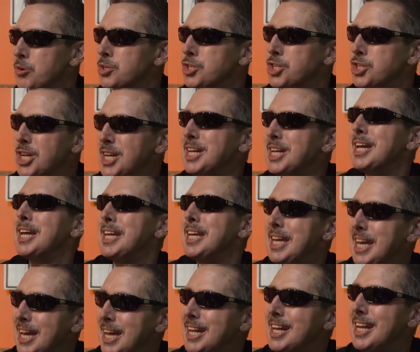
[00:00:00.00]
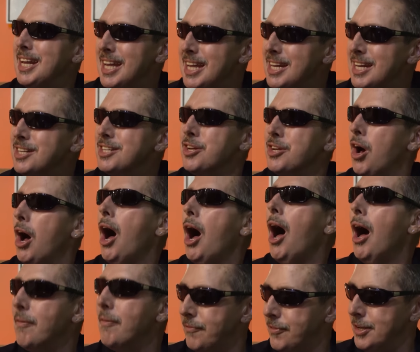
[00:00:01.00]
so she can get into
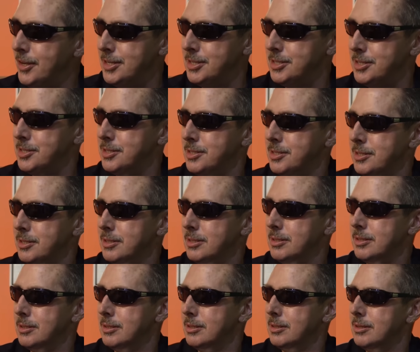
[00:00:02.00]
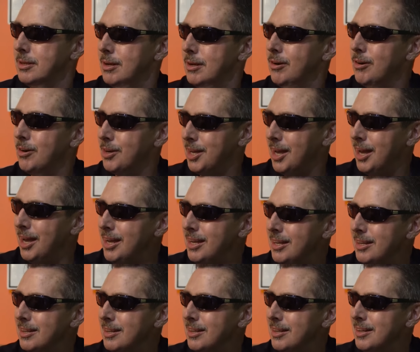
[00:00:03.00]
office,
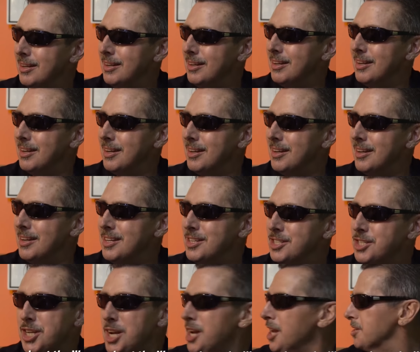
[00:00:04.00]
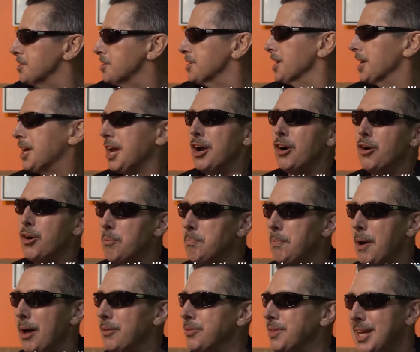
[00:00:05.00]
okay? She doesn't
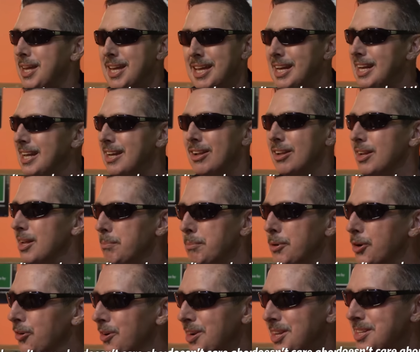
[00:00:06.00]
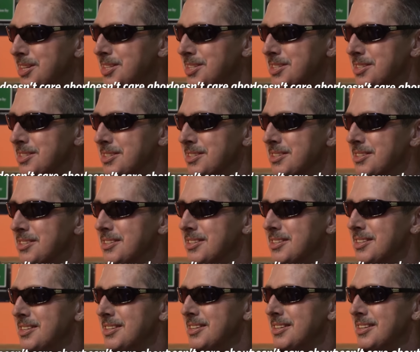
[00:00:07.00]
care about the illegal immigrants.
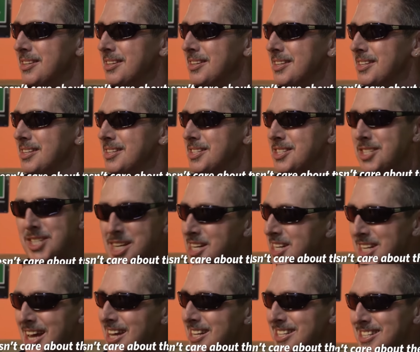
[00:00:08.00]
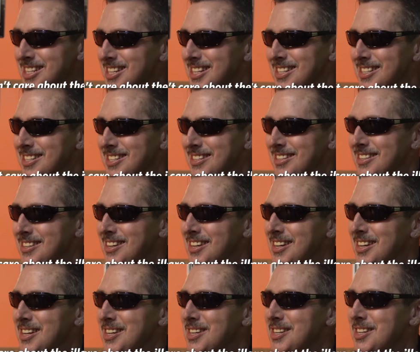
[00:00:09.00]
She
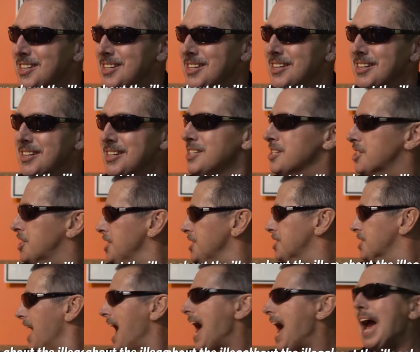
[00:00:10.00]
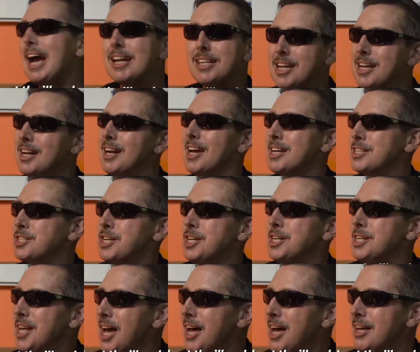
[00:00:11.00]
doesn't. She's acting like
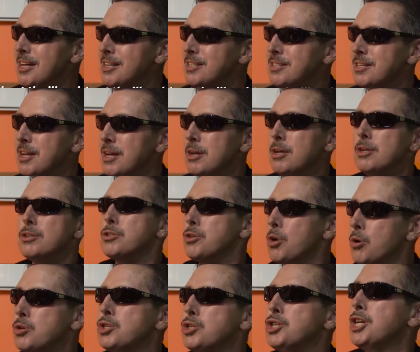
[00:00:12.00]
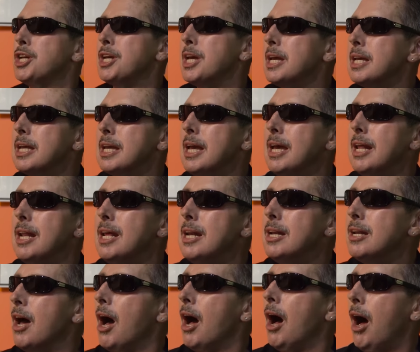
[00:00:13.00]
she does so she can get
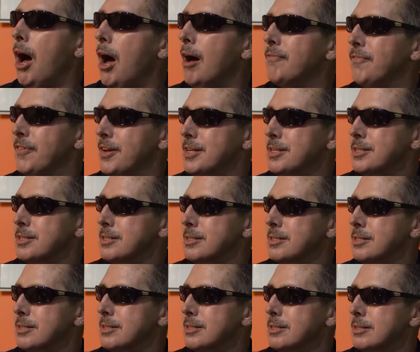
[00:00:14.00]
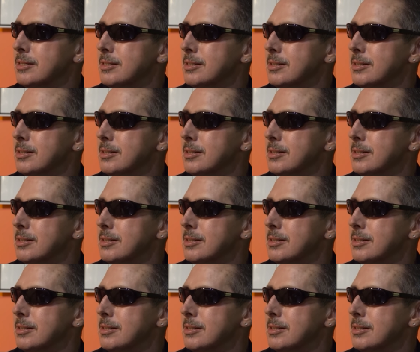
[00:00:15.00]
into office.